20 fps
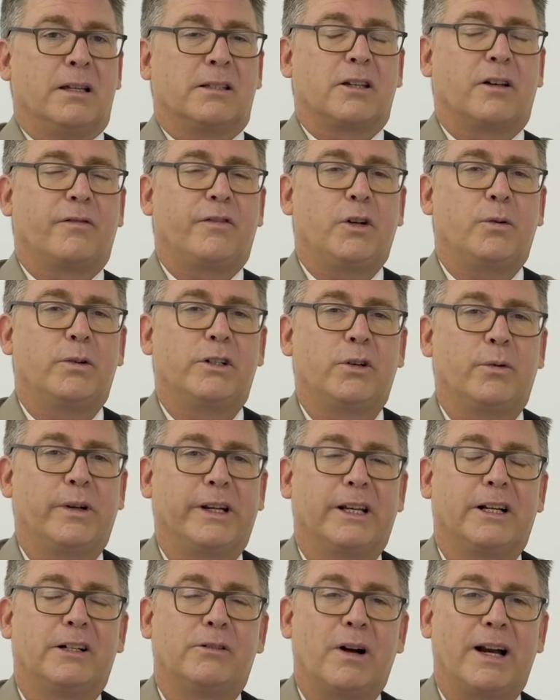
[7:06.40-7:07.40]
So if you were
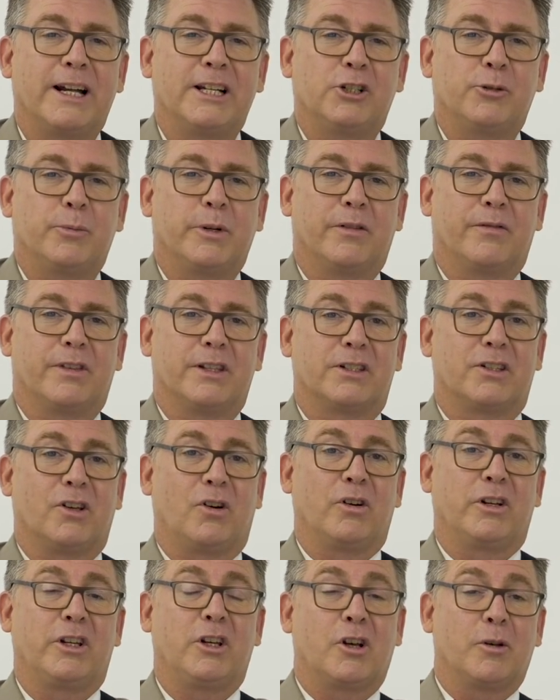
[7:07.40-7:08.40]
doing an arrangement of the
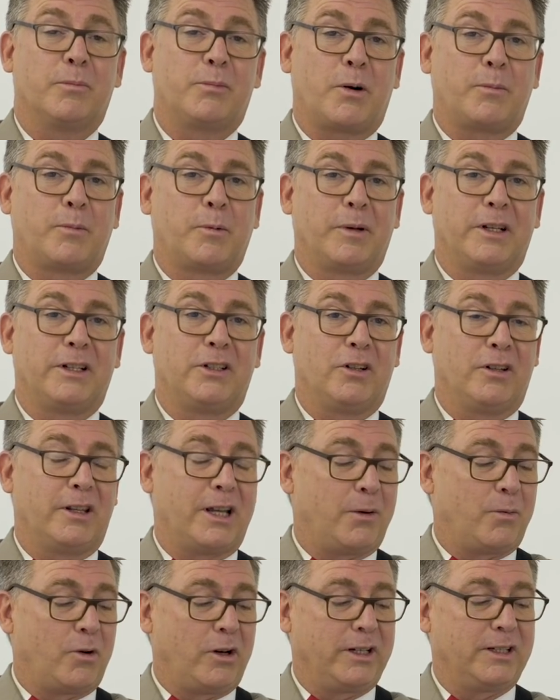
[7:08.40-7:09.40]
song, you could probably do
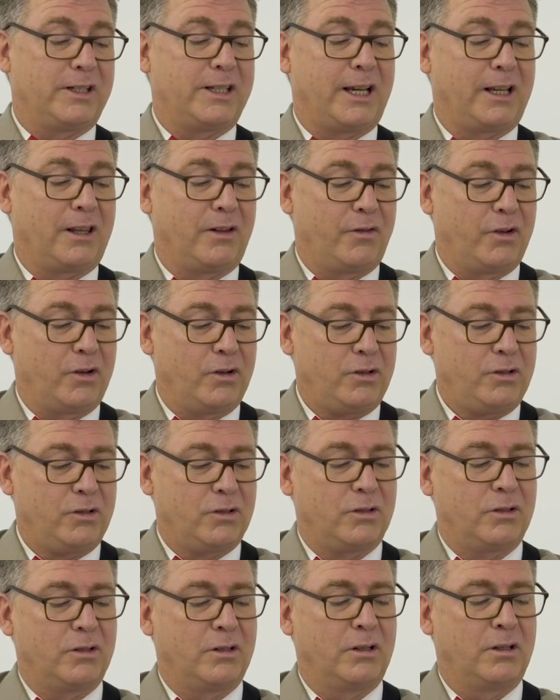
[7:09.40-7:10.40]
that while you sang the
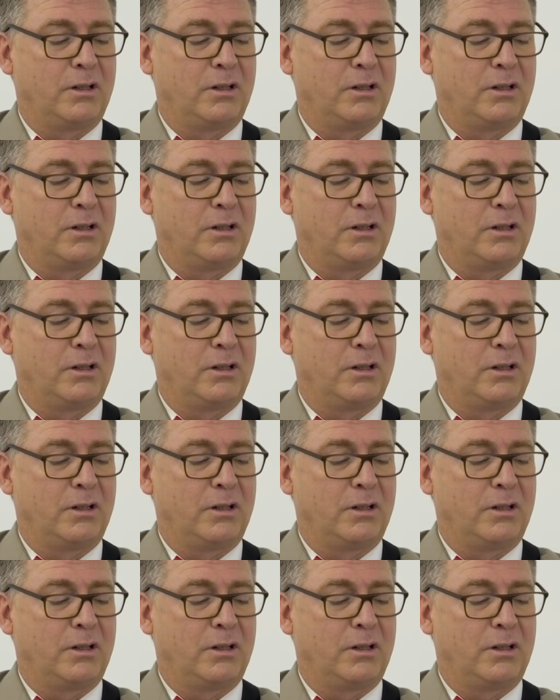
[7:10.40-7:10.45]
verse.